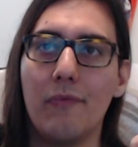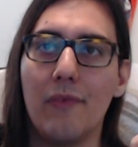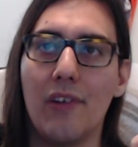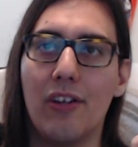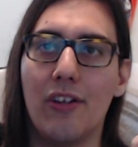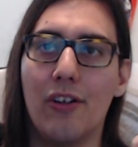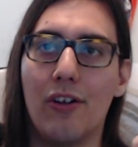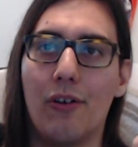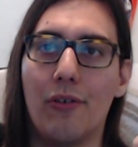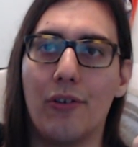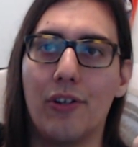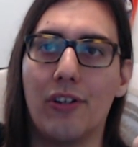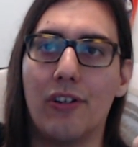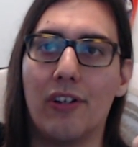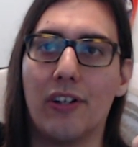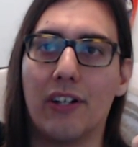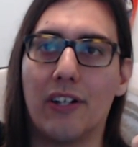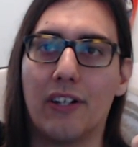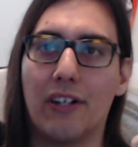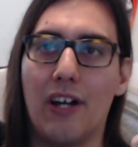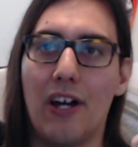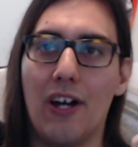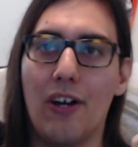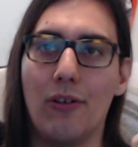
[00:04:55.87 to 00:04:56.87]
when you look
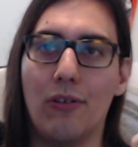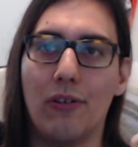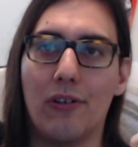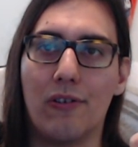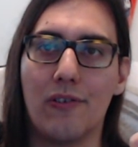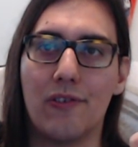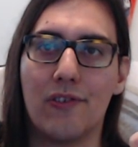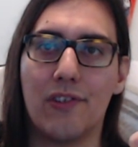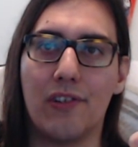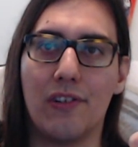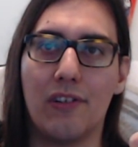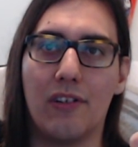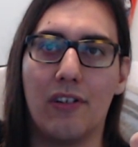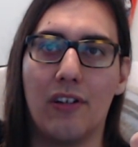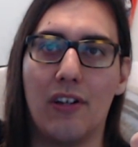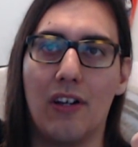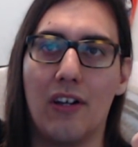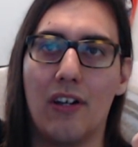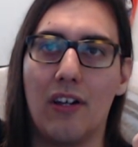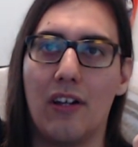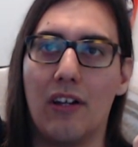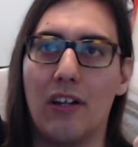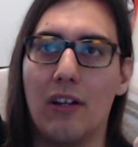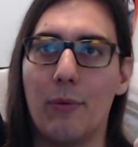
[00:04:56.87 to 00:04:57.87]
at Kyle Larson,
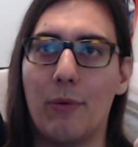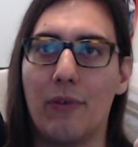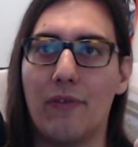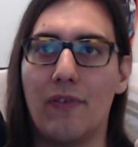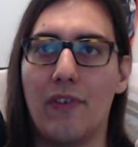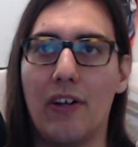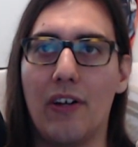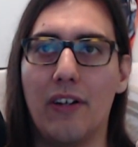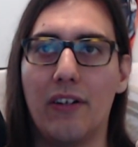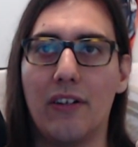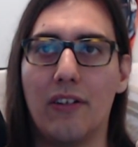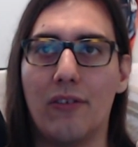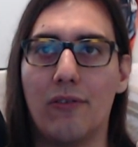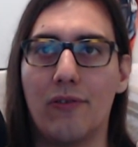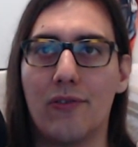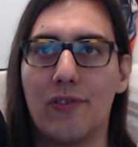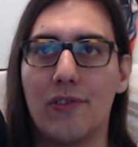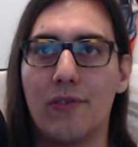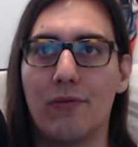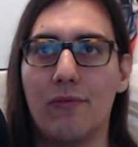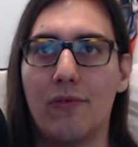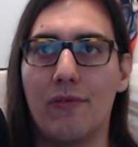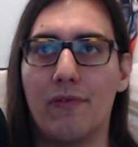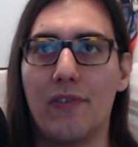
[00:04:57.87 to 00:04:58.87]
let me find
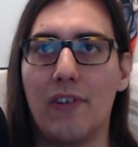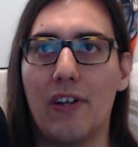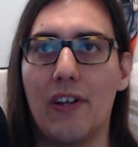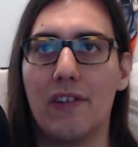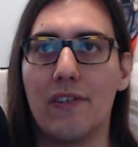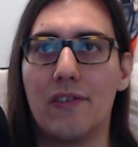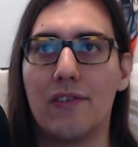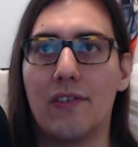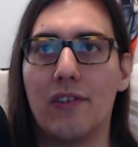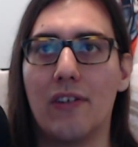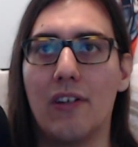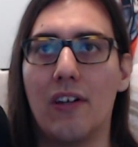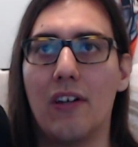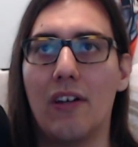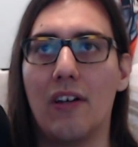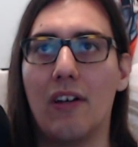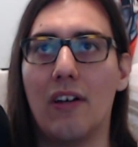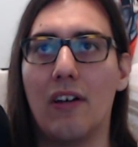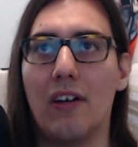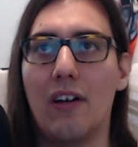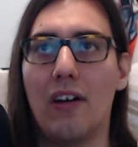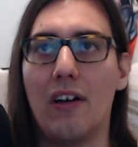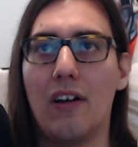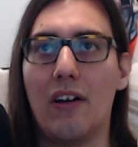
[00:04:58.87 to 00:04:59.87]
Larson real fast.
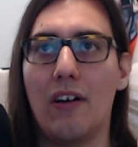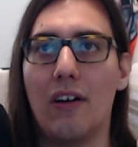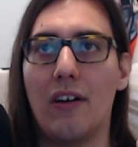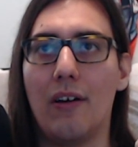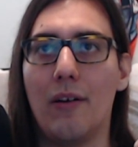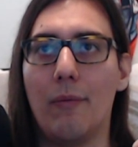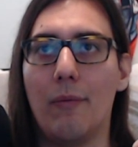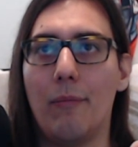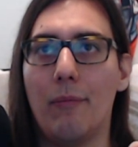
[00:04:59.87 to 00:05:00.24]
Let